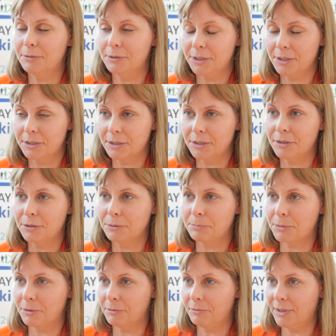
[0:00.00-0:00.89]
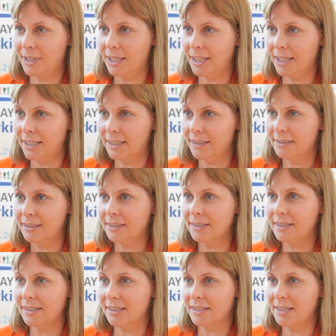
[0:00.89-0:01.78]
in order to provide
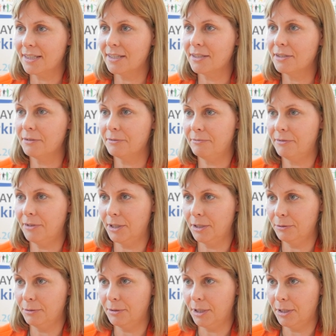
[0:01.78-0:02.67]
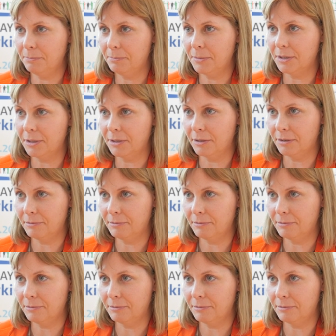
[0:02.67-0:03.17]
this follow-up